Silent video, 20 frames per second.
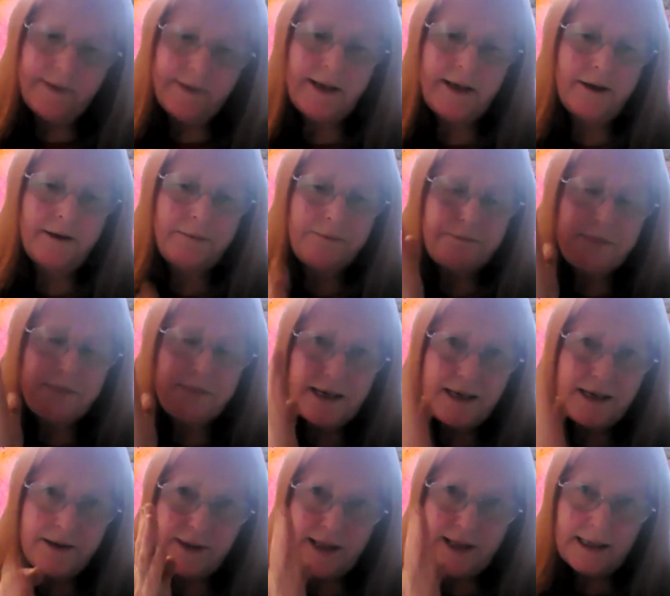you know,
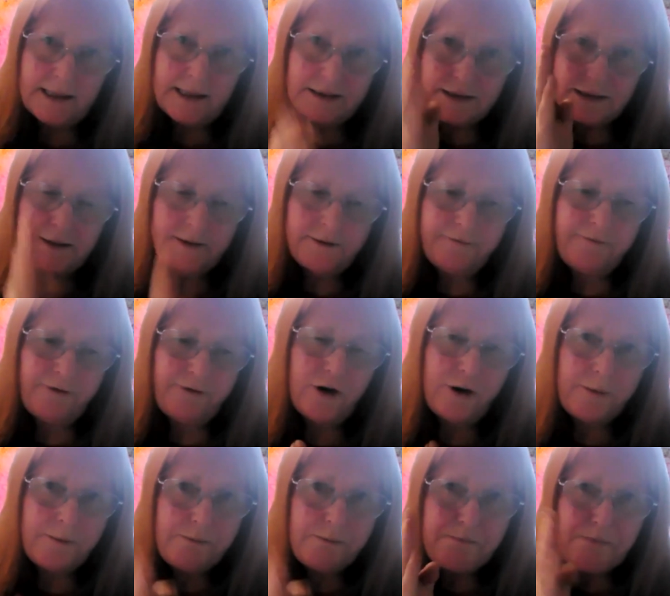being that
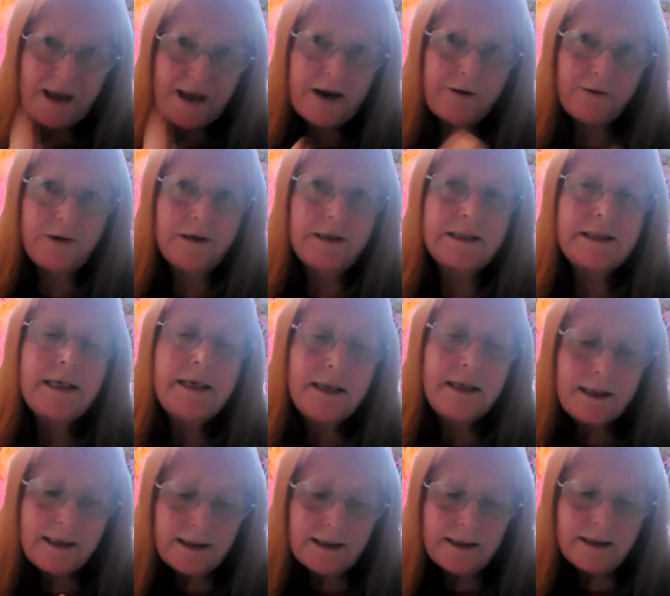firm parent,
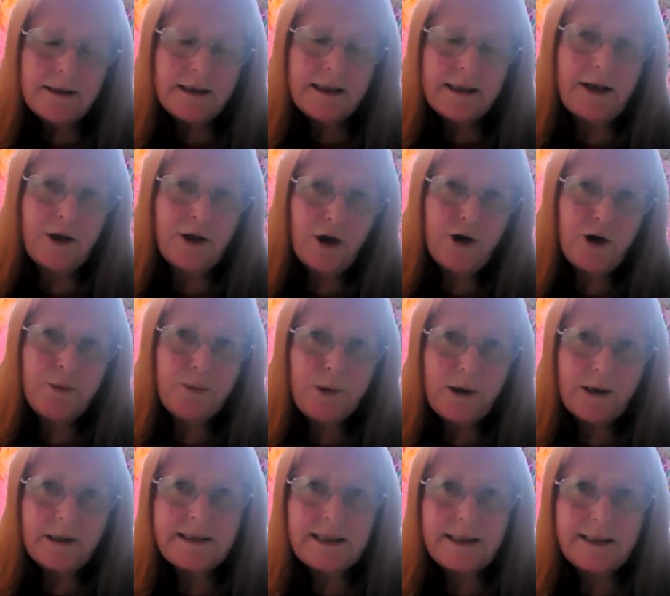get your
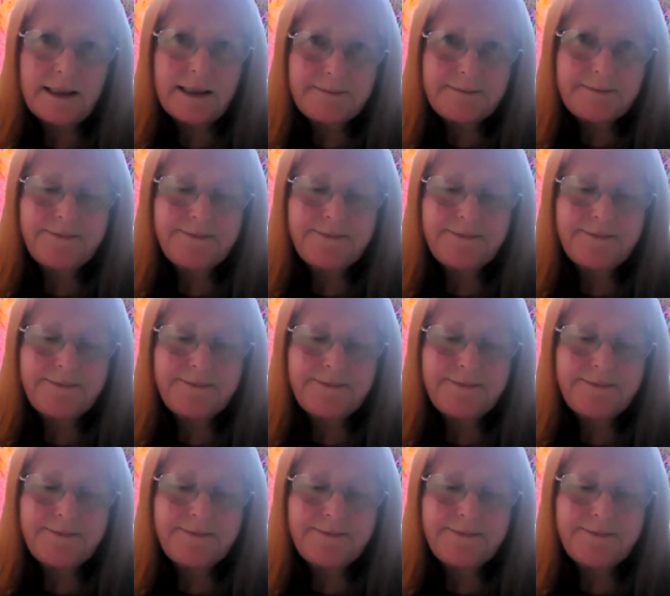homework done.